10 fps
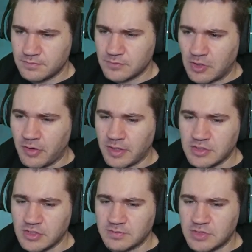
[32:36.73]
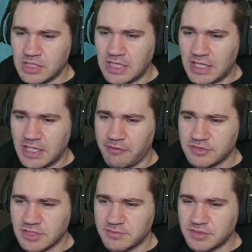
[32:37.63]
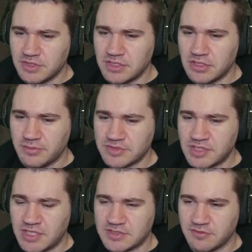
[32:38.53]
All right, you gotta have something in here besides